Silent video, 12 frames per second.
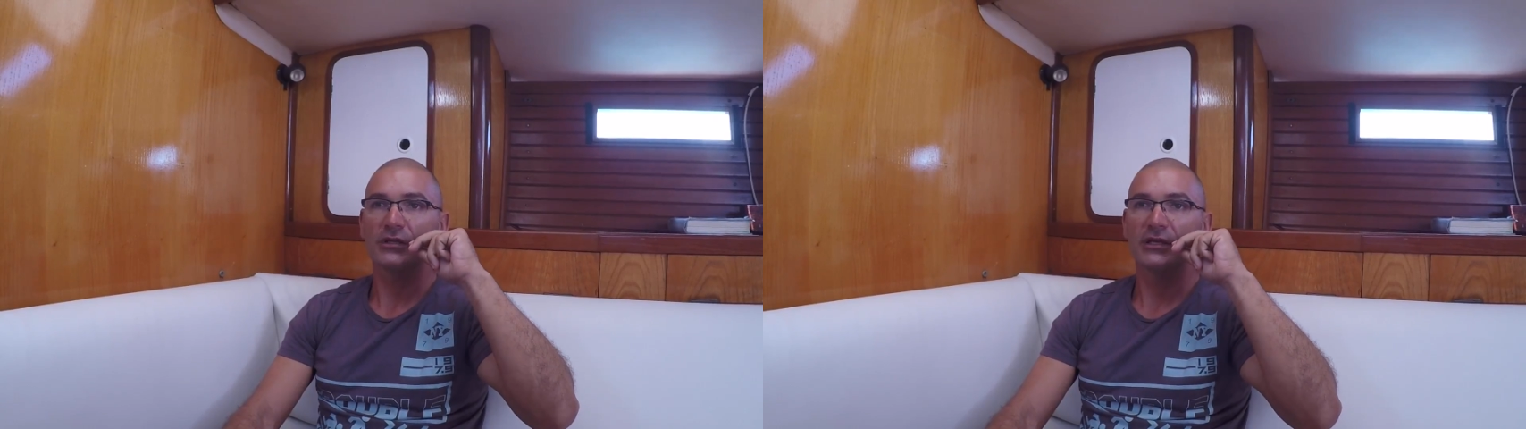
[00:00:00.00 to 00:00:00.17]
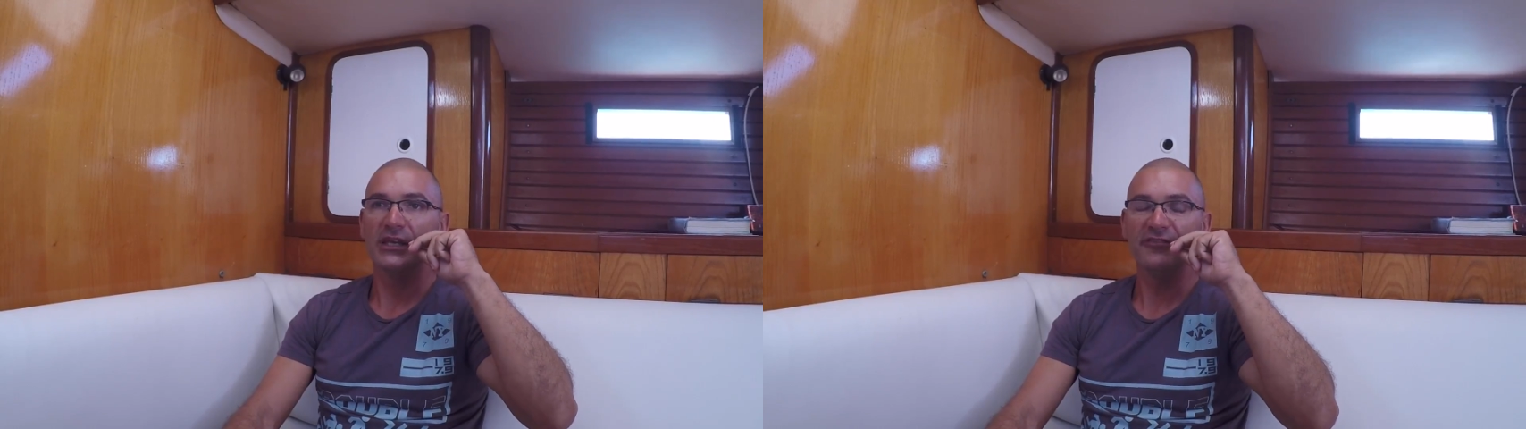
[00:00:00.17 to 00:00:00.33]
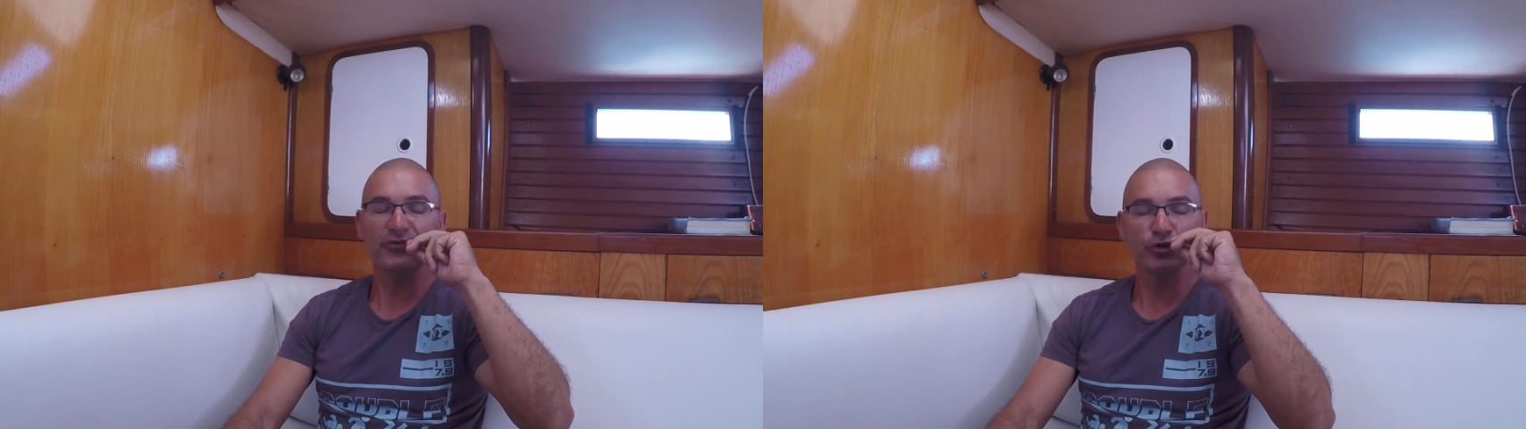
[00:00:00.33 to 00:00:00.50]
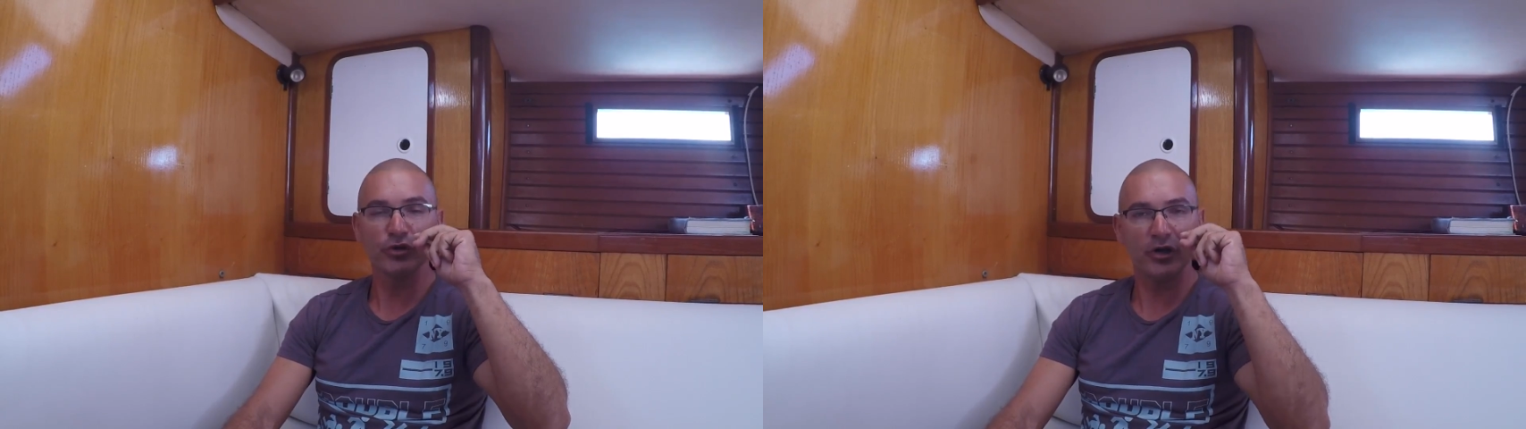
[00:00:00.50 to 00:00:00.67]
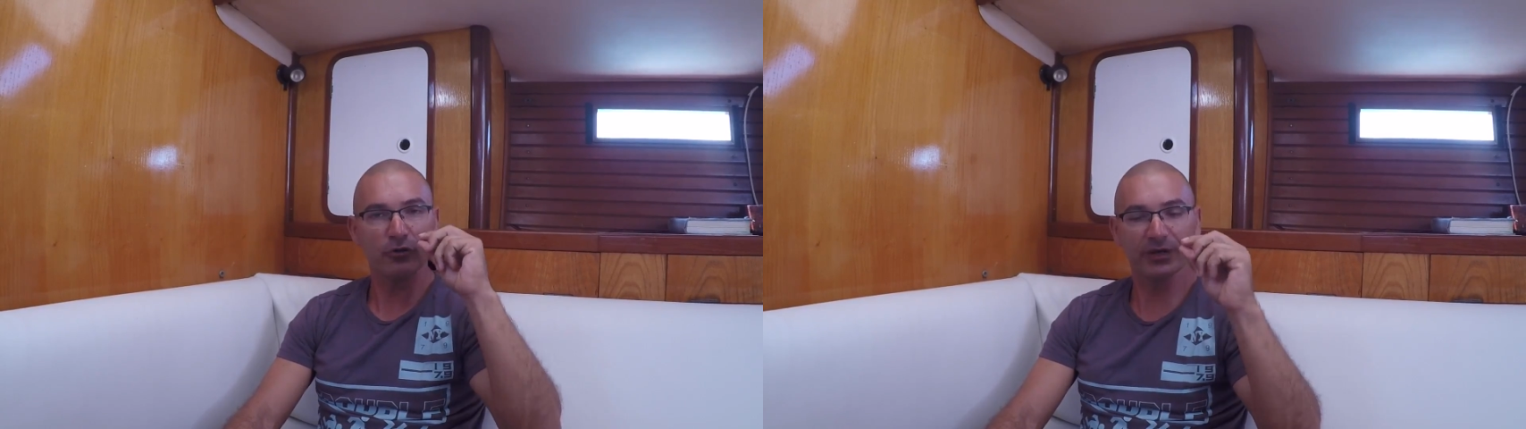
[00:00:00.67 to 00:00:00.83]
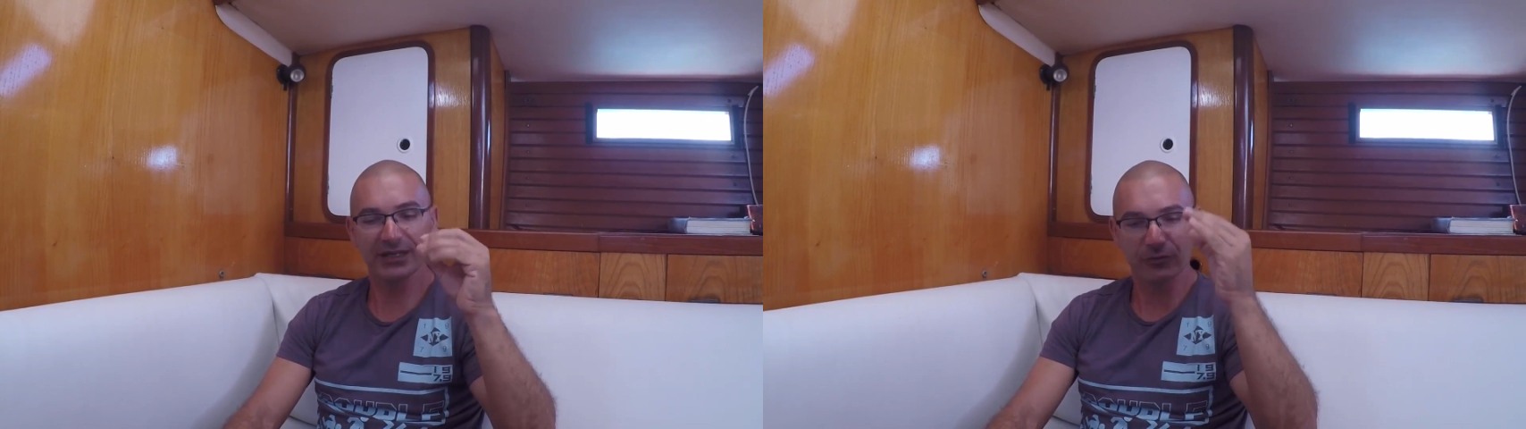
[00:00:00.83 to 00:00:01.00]
if you're
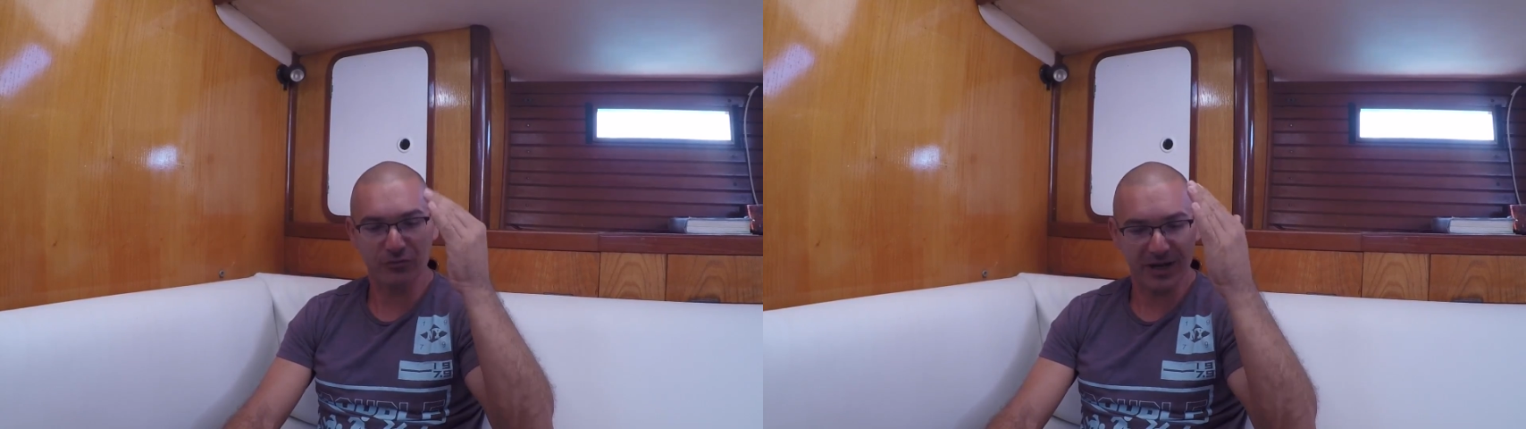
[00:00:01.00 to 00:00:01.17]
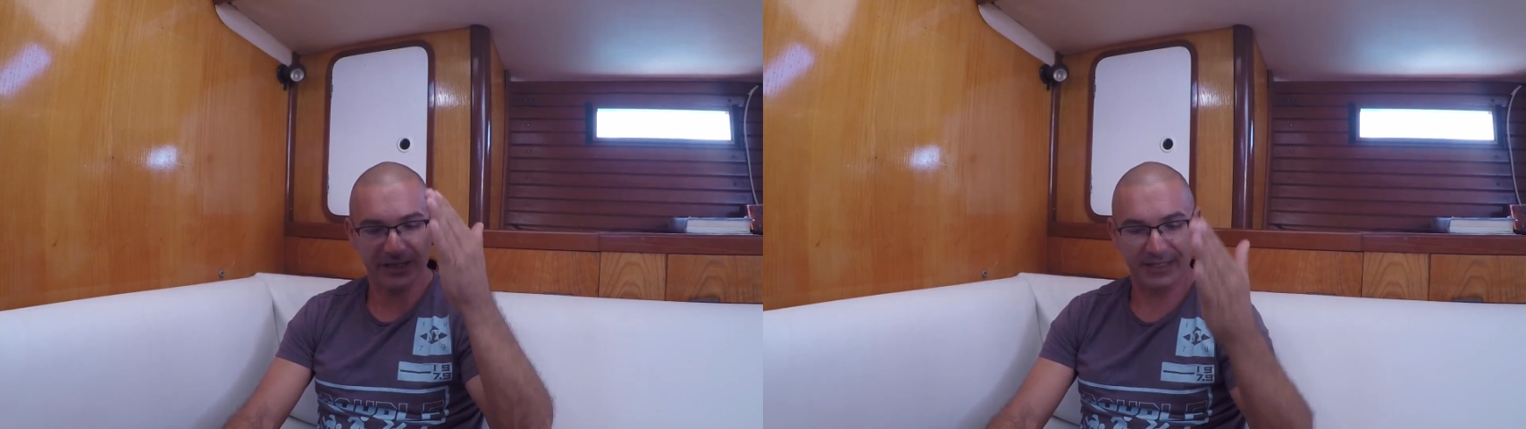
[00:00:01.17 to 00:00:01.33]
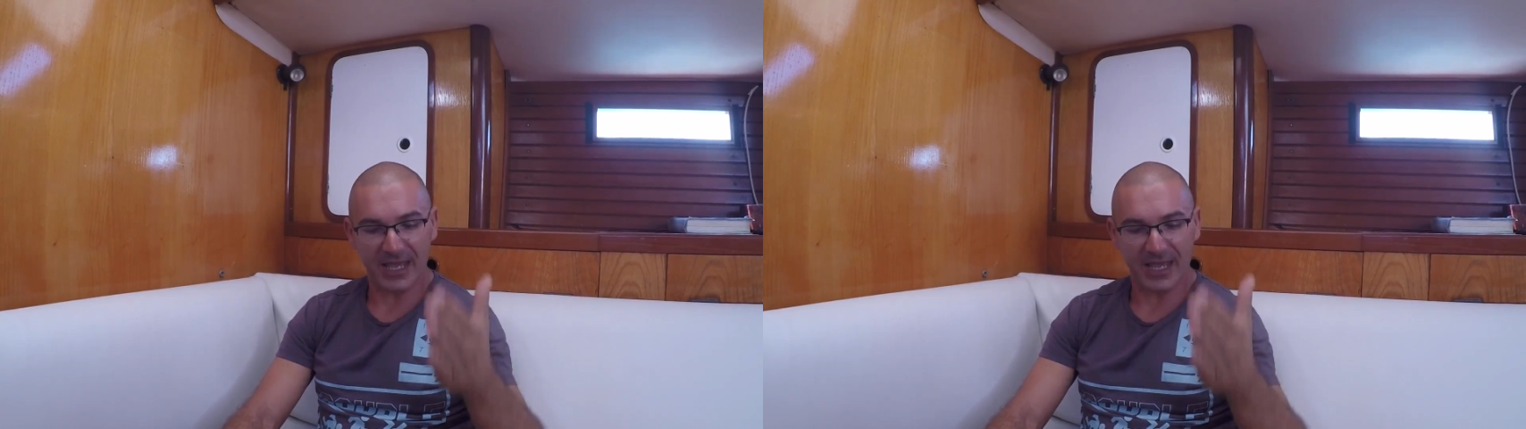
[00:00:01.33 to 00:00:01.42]
not ready right